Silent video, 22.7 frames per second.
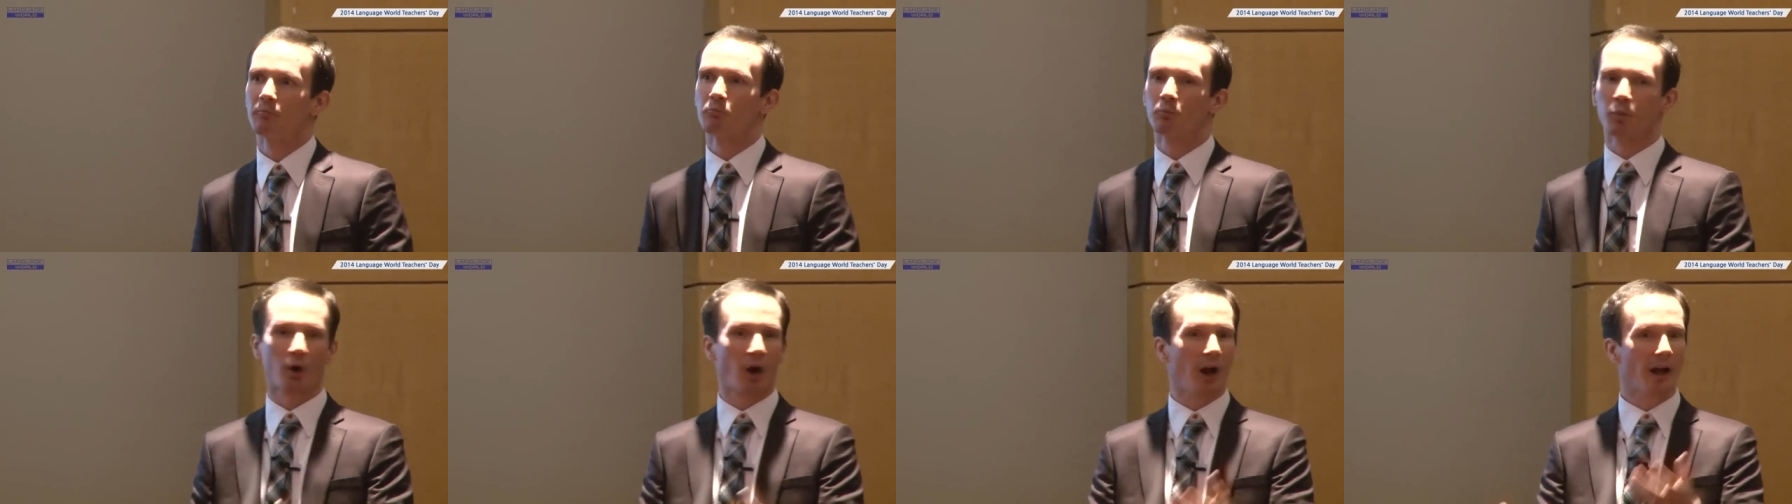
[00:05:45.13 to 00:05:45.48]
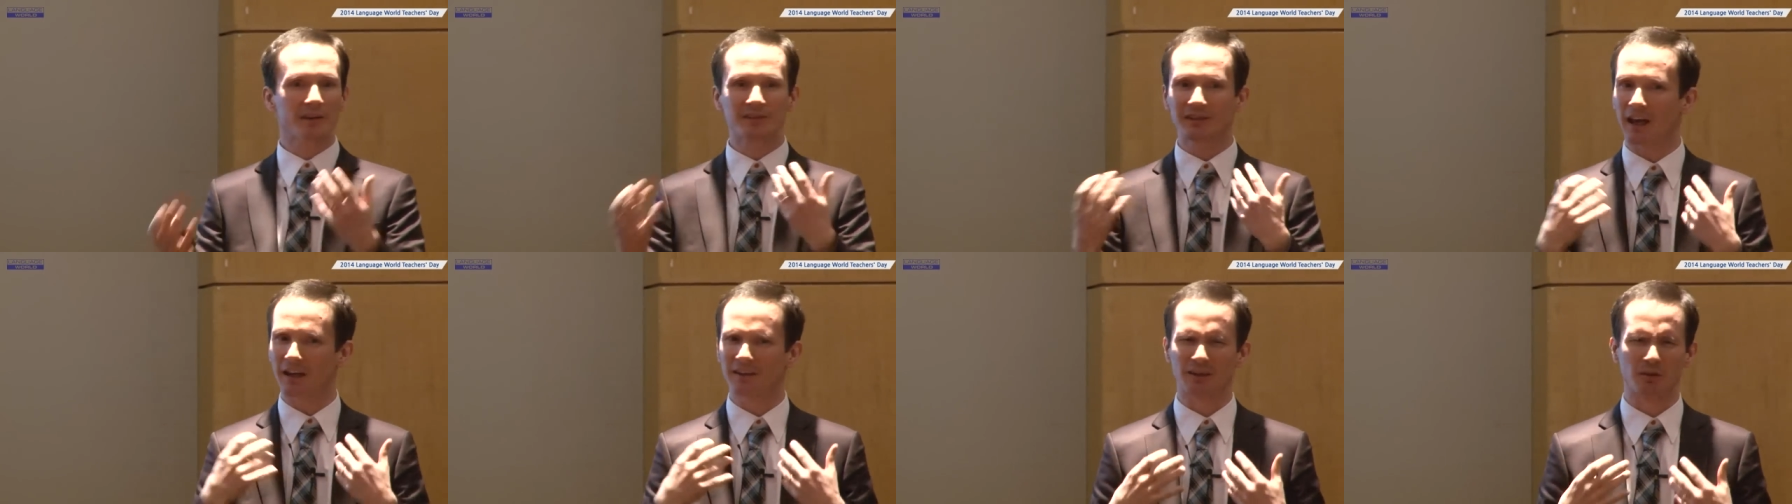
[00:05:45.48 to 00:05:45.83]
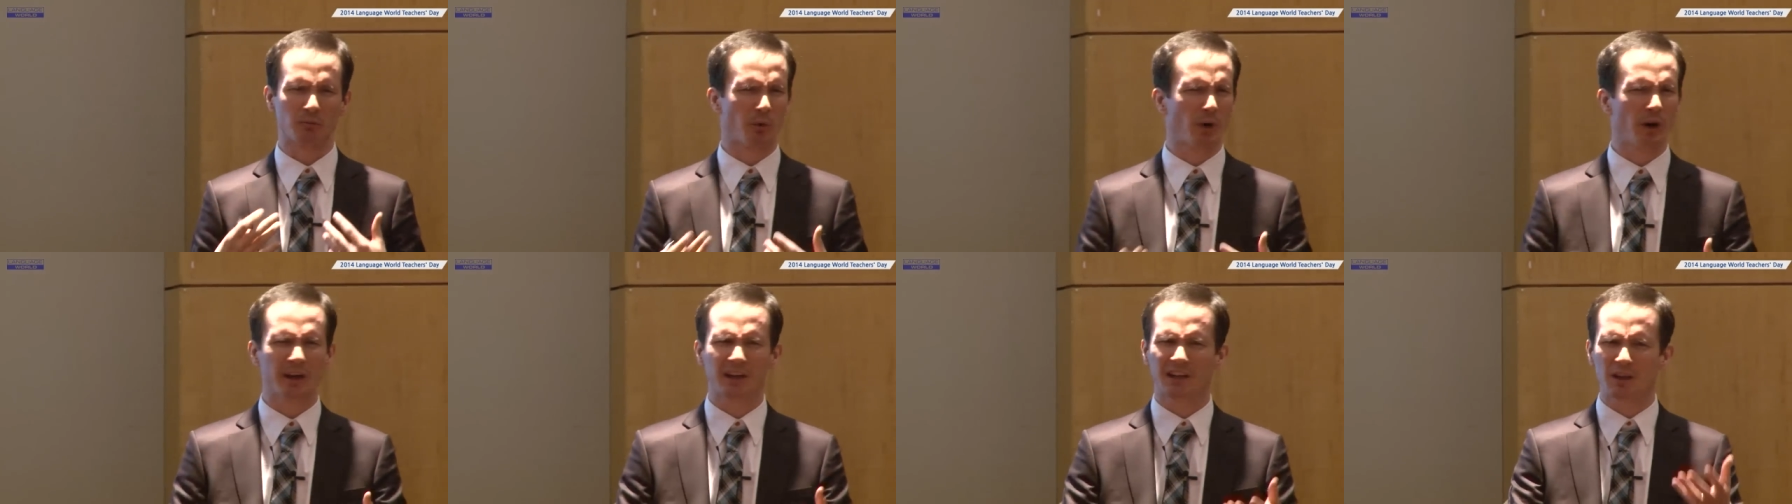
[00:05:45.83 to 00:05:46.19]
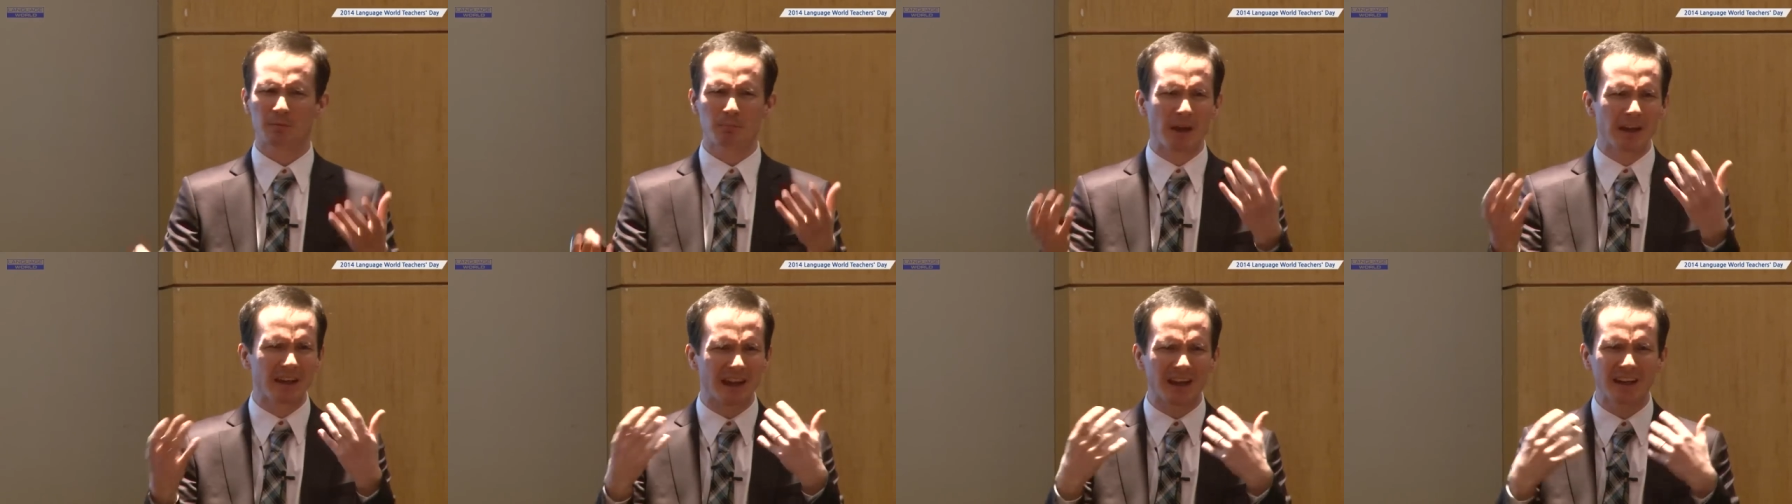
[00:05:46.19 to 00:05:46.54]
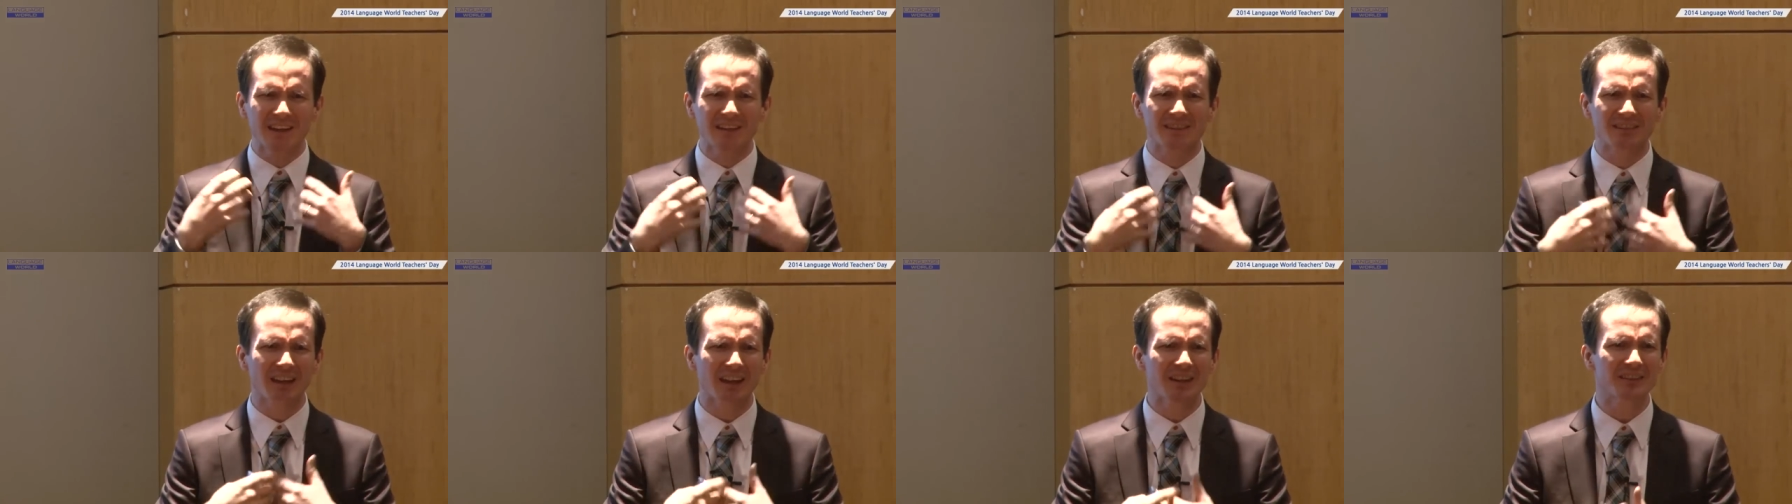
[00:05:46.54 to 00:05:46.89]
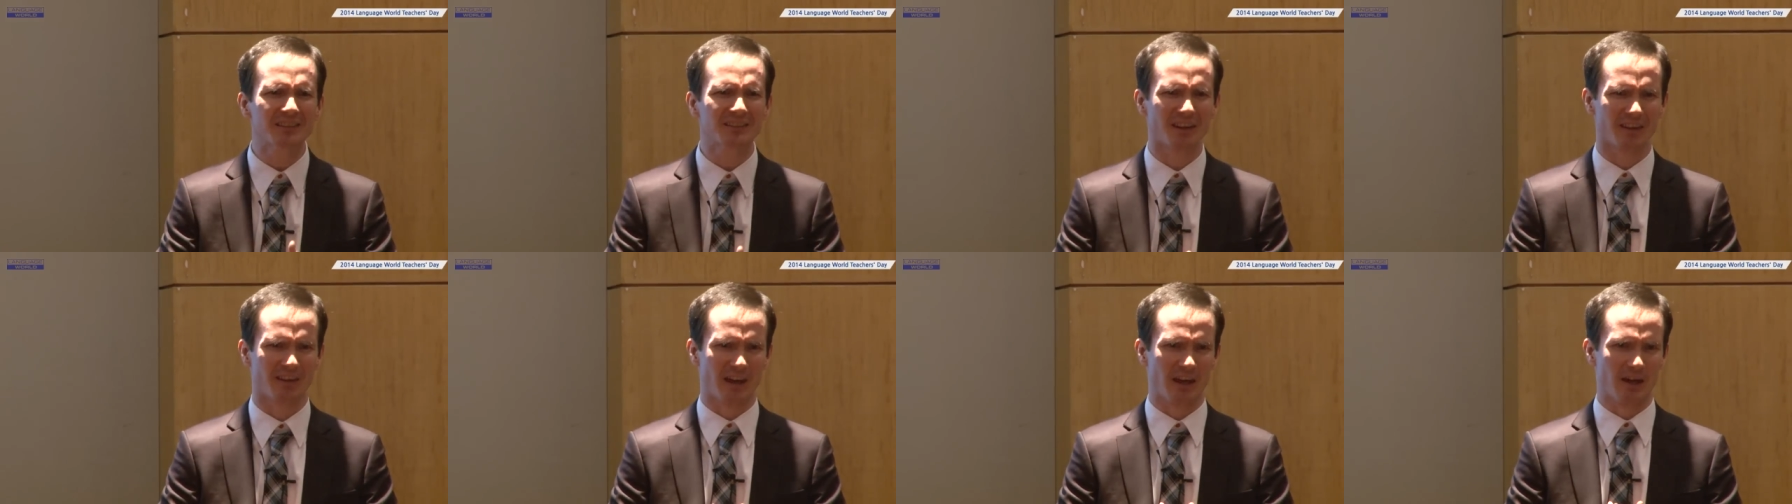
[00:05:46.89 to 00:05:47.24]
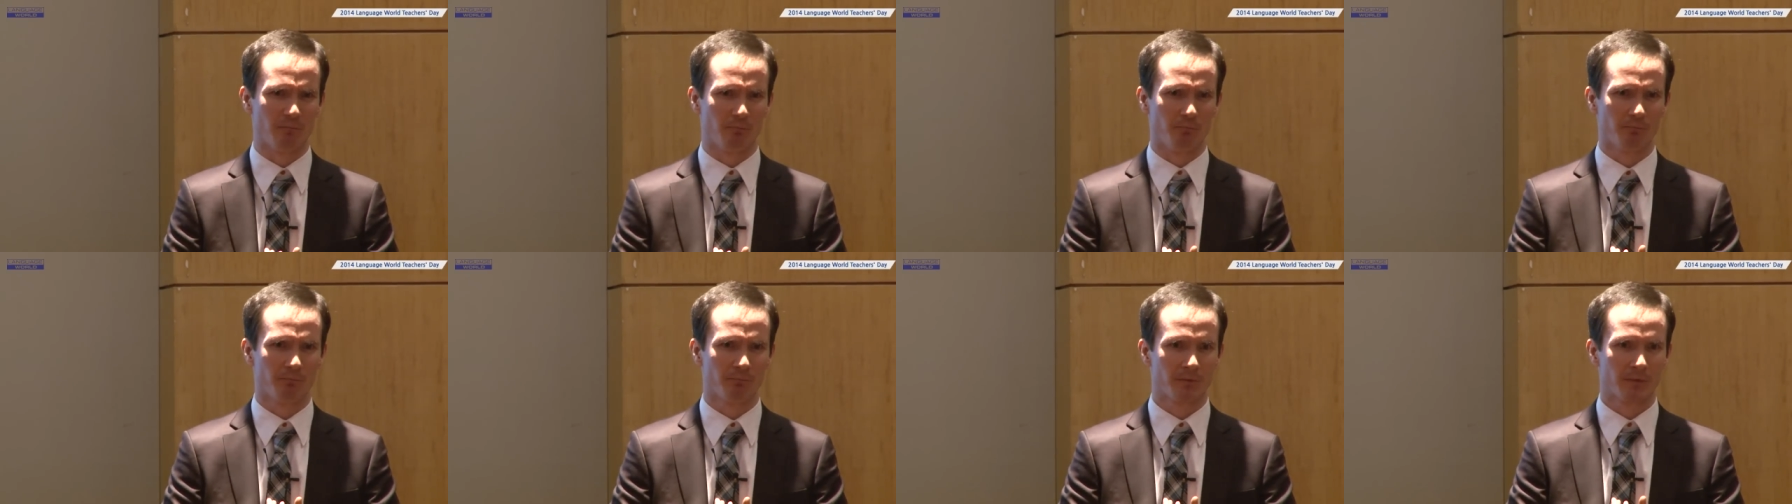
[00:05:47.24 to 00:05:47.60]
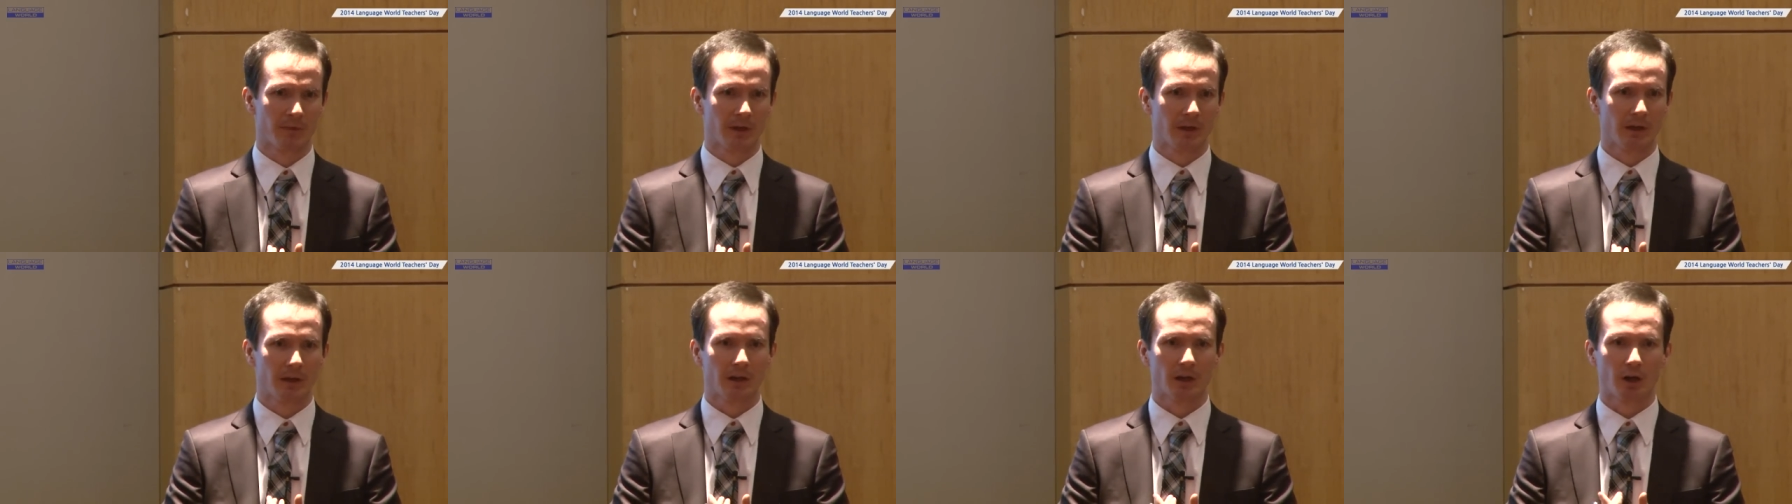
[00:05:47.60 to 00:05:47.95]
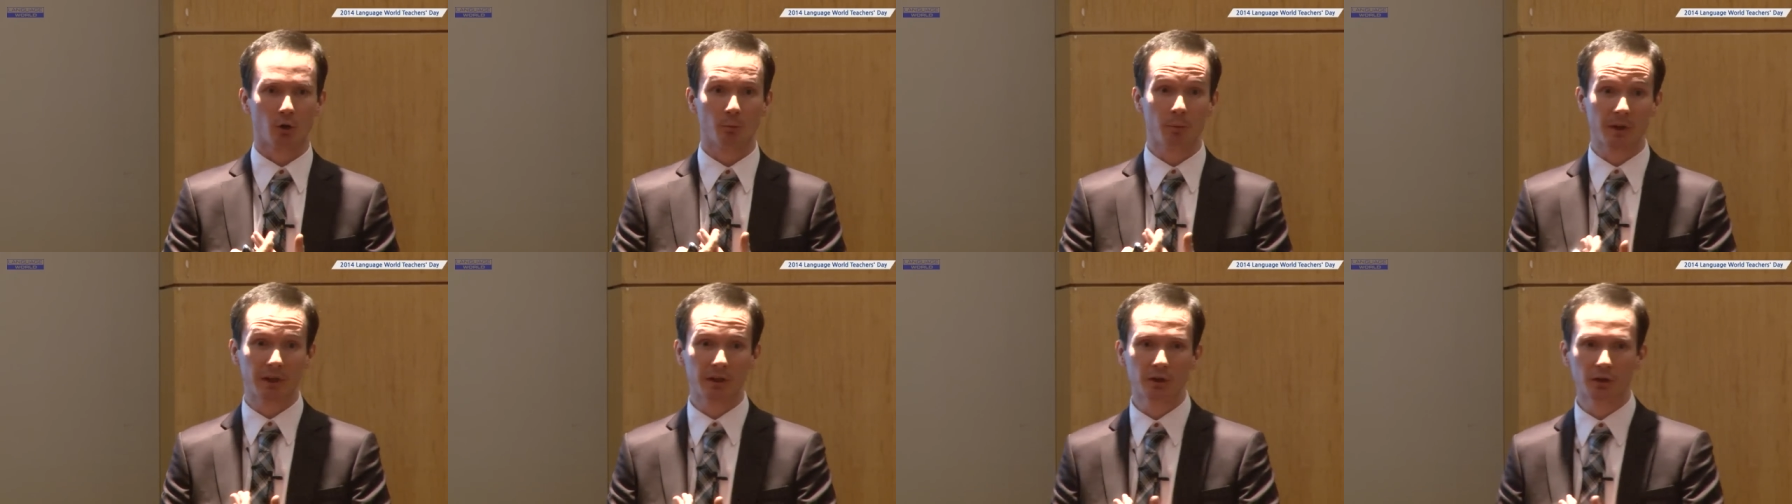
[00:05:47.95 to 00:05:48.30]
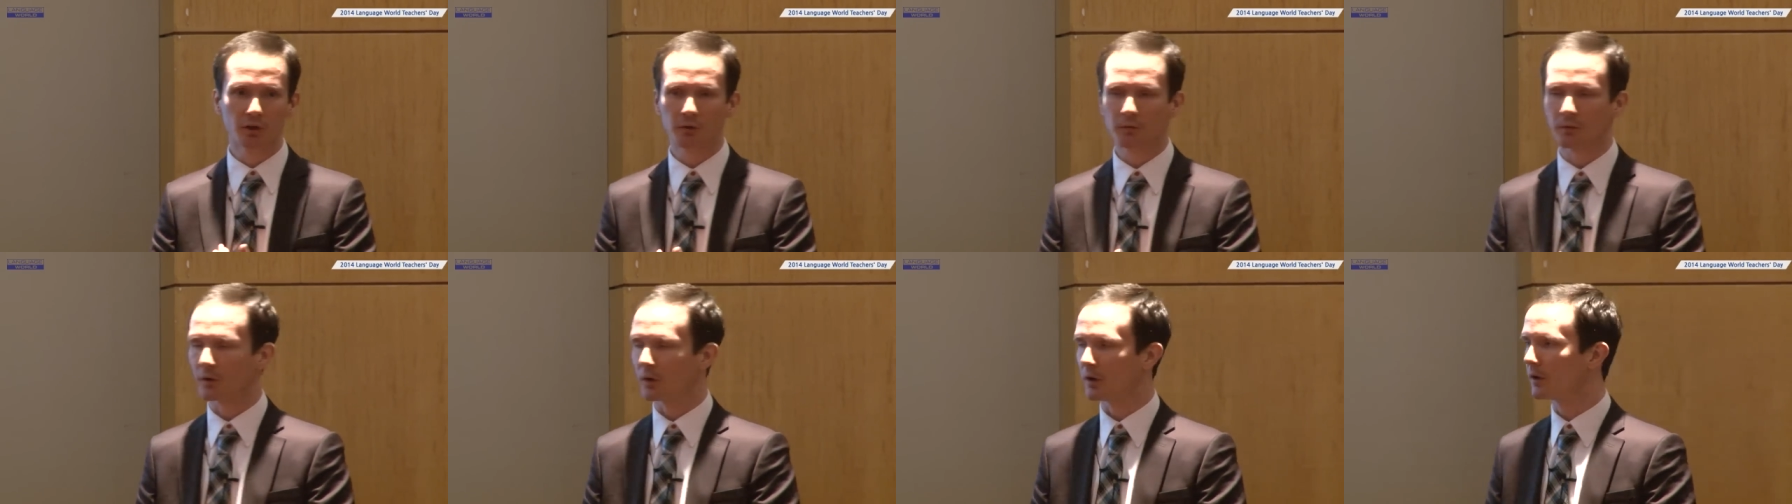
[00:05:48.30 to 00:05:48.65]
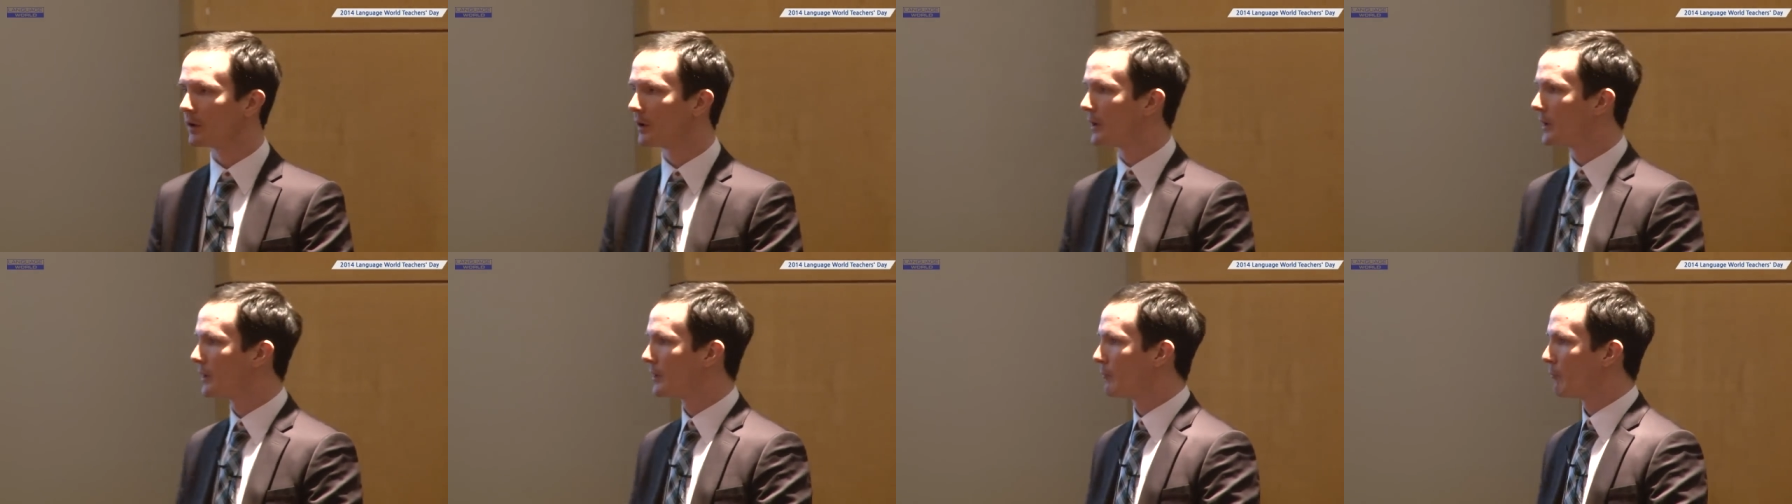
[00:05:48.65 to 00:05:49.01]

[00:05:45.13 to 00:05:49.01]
process it, where it can make any sense to them or be useful.